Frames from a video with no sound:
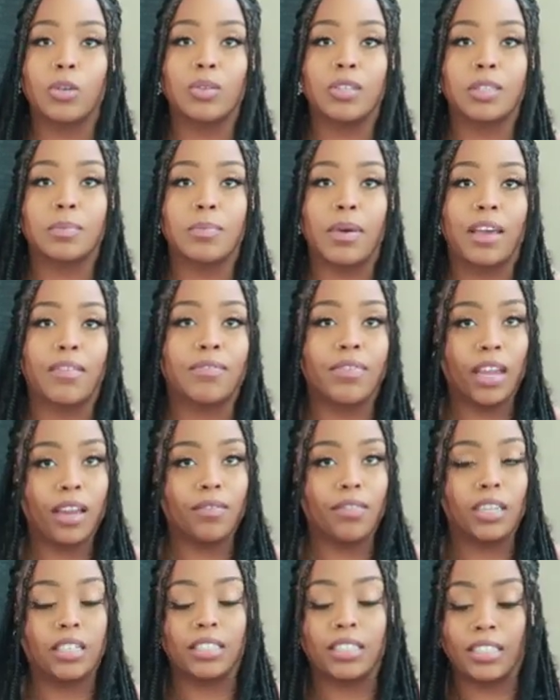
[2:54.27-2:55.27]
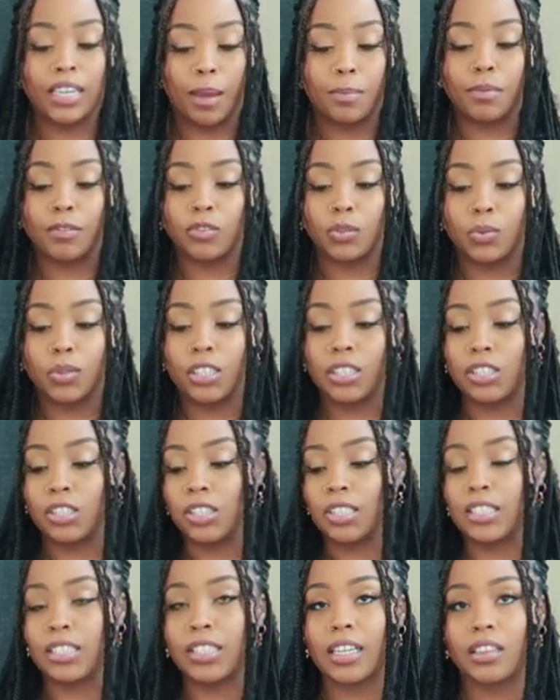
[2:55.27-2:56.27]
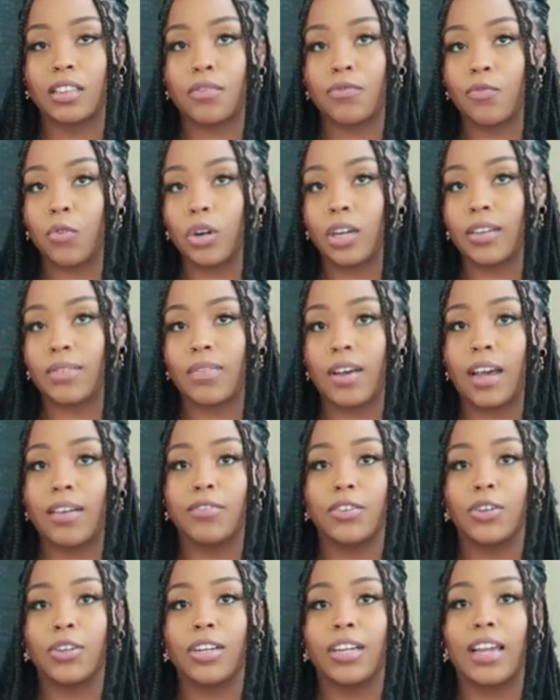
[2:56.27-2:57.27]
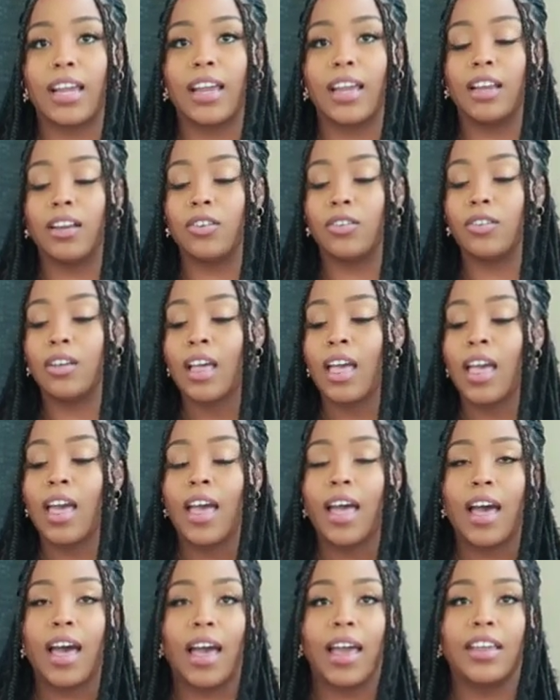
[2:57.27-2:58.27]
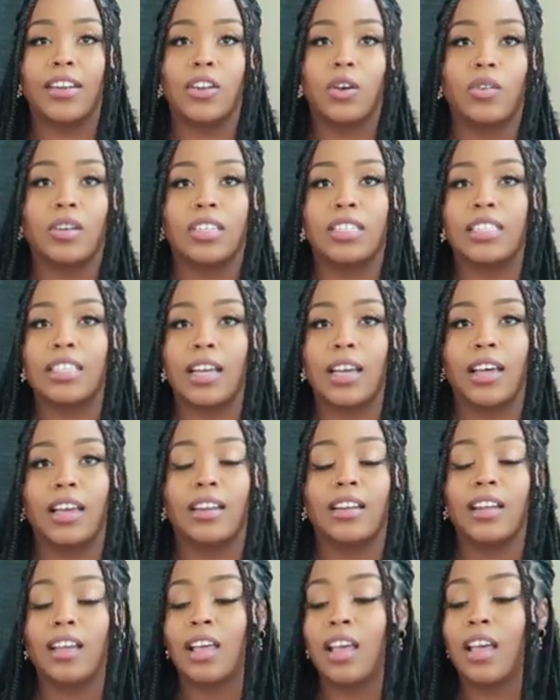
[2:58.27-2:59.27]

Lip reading: use my favorite type of tweezers like the 45-degree angle, I notice that